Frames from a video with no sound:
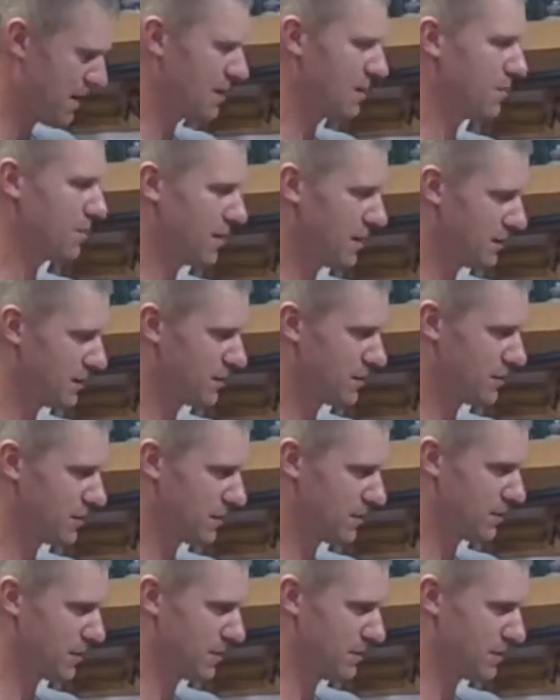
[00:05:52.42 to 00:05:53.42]
to pay the
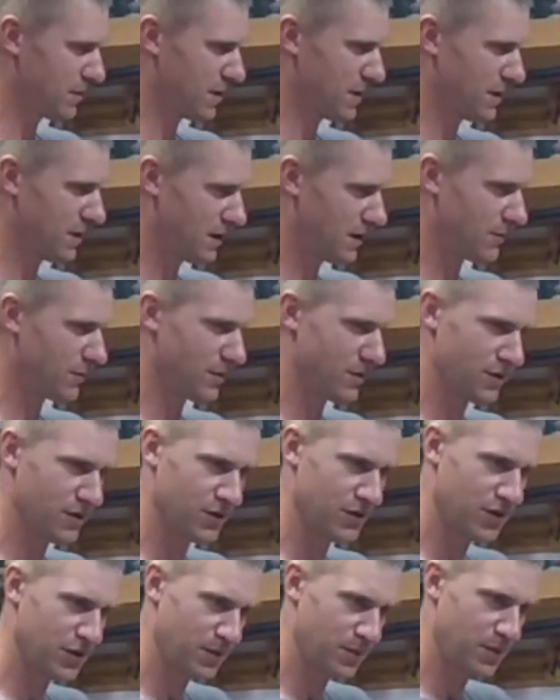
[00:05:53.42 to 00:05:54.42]
shipping, but I think with the
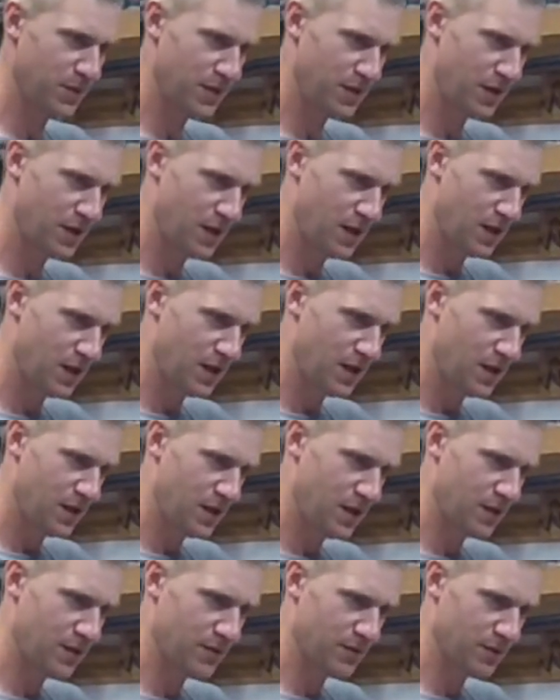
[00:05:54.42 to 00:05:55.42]
shipping
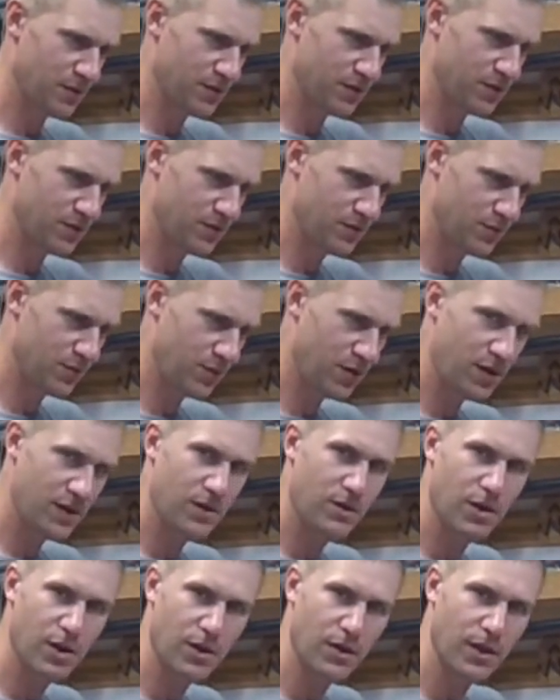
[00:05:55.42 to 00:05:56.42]
it was right
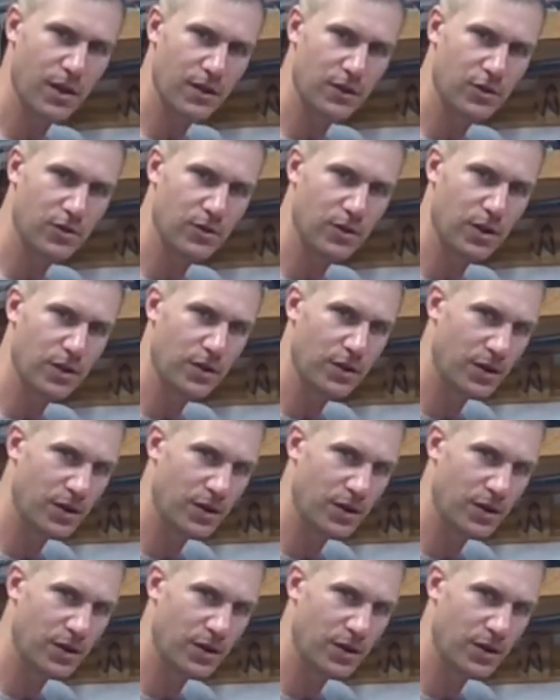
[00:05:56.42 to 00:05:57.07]
around that $200